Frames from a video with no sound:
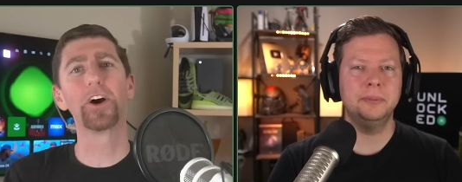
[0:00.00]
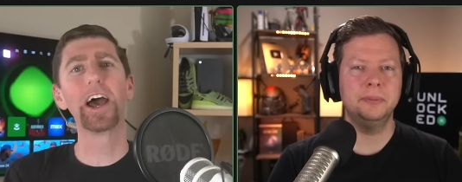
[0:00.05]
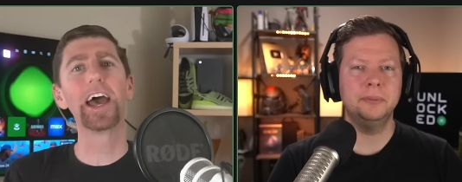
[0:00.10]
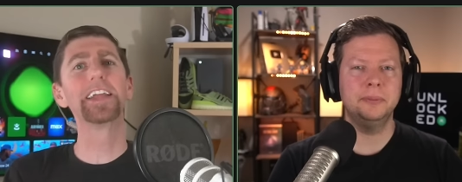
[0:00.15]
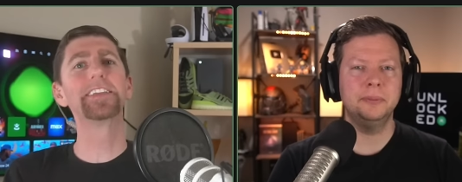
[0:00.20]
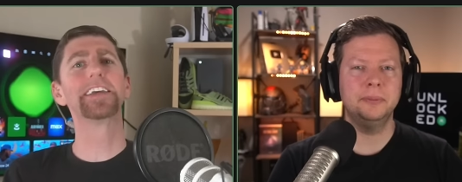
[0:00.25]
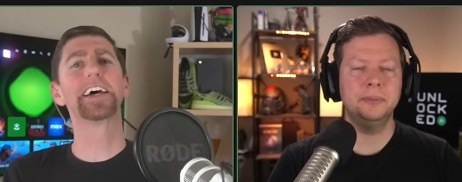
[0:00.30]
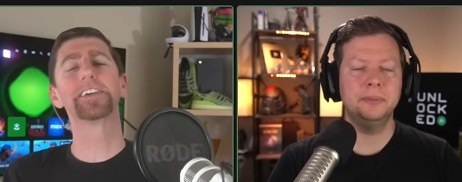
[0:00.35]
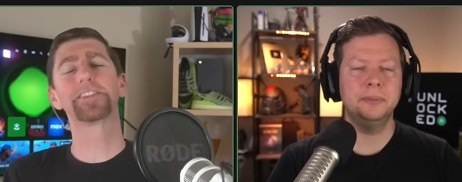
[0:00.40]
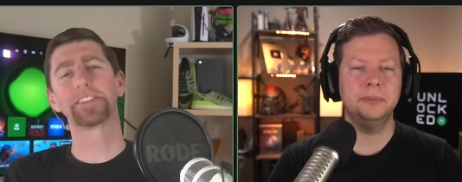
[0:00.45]
Speaker 1: go
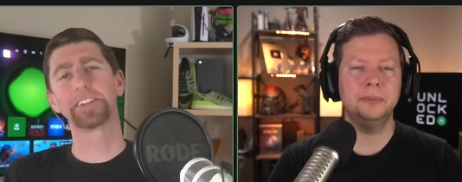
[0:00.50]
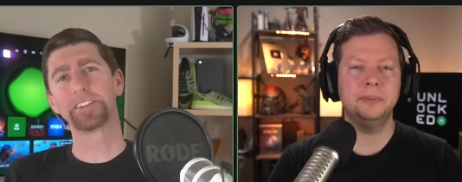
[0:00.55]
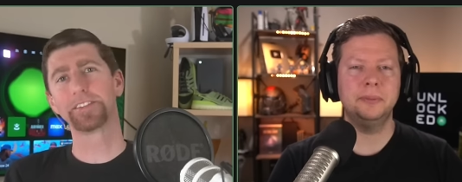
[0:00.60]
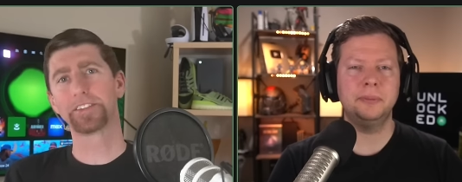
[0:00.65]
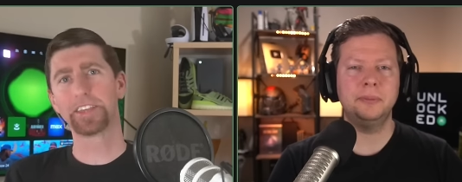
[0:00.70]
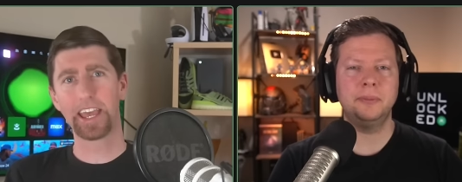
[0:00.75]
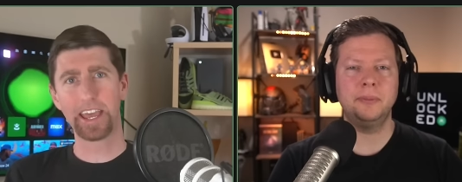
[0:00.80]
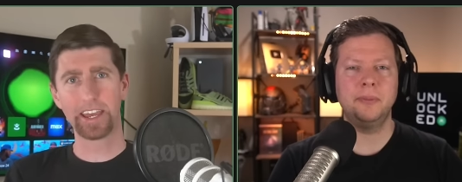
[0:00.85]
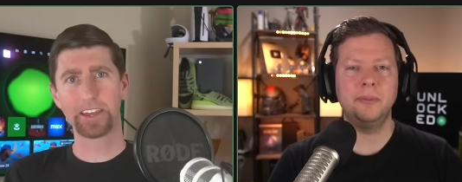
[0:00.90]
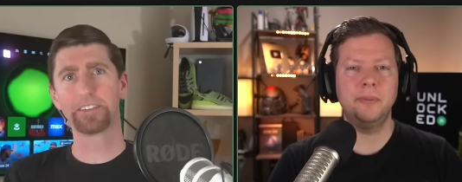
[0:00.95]
ahead,
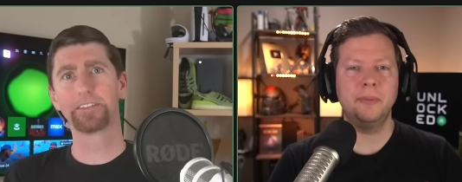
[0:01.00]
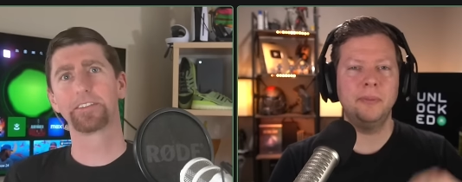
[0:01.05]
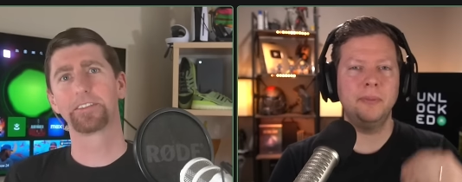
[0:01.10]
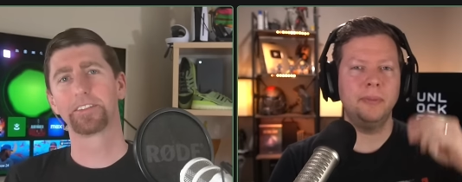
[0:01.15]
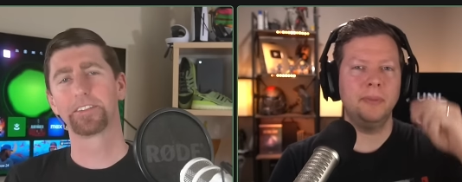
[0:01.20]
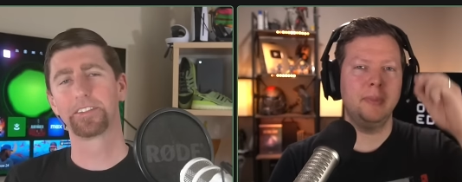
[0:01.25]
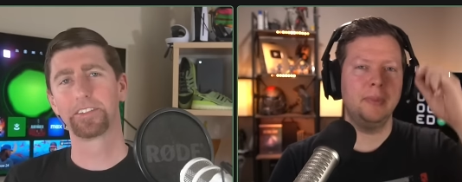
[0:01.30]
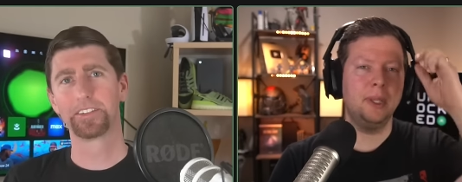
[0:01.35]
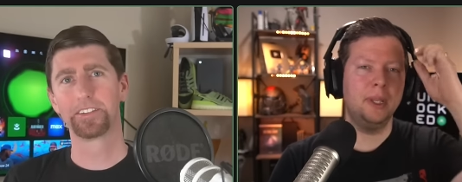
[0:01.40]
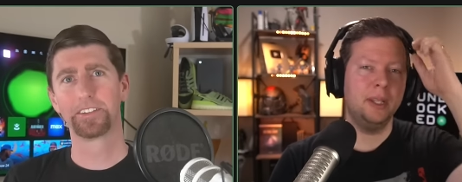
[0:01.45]
Destin, say it.
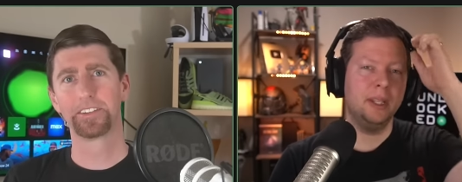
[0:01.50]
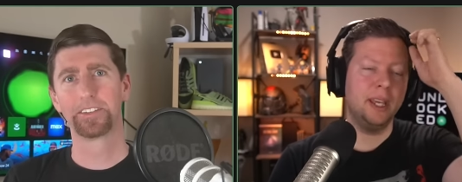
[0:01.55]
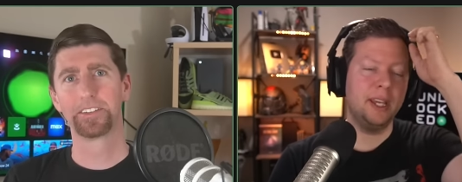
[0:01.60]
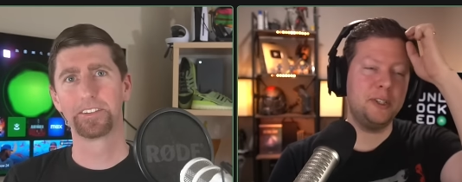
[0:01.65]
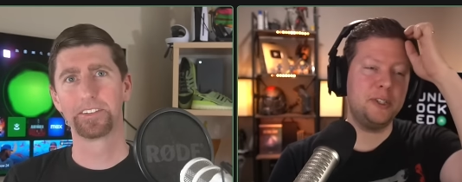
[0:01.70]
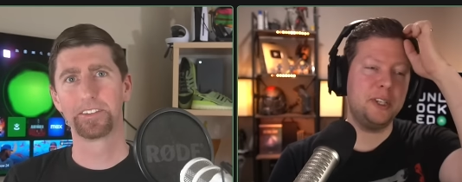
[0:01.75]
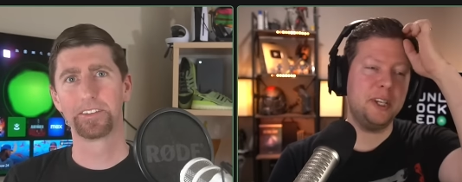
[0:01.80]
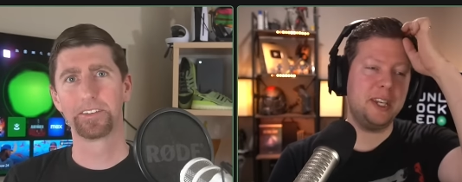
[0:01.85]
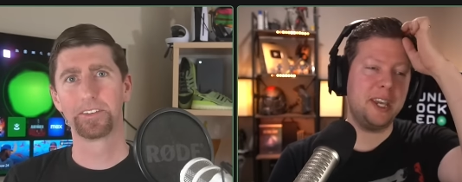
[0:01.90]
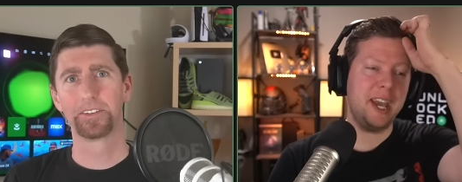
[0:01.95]

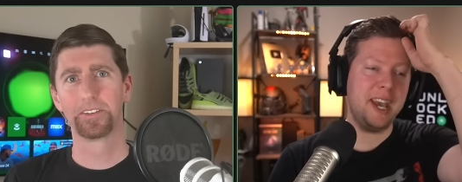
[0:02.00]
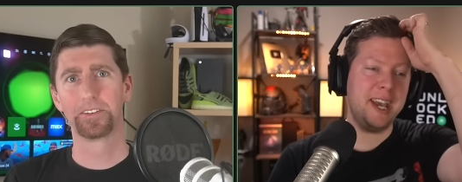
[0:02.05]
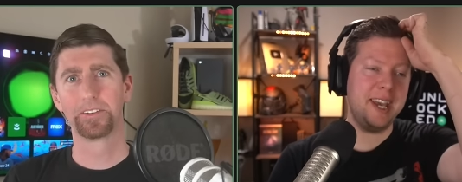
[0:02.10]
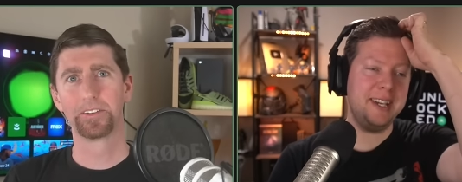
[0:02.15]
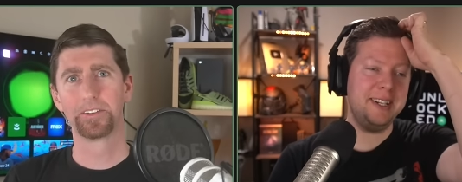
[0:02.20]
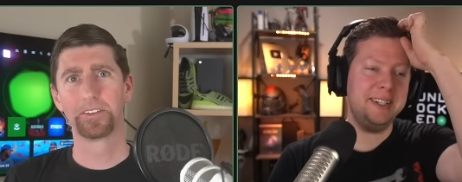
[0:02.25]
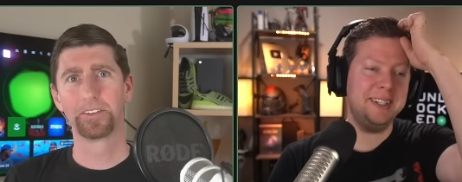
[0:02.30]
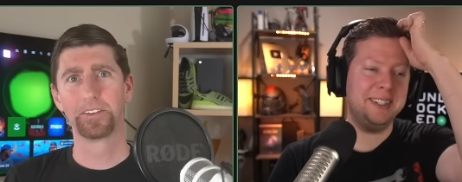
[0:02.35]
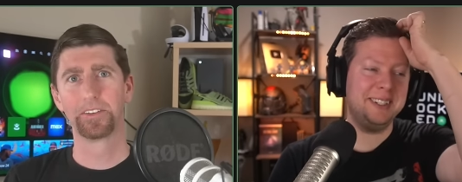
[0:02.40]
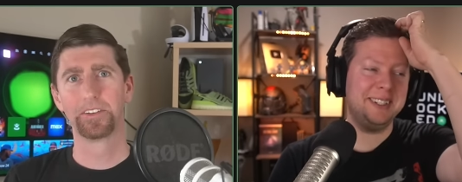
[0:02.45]
Speaker 2: Legacy of
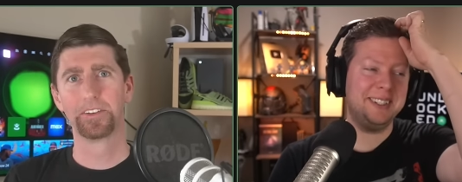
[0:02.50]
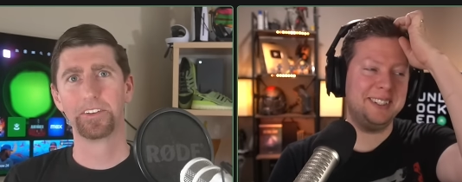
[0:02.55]
Kain.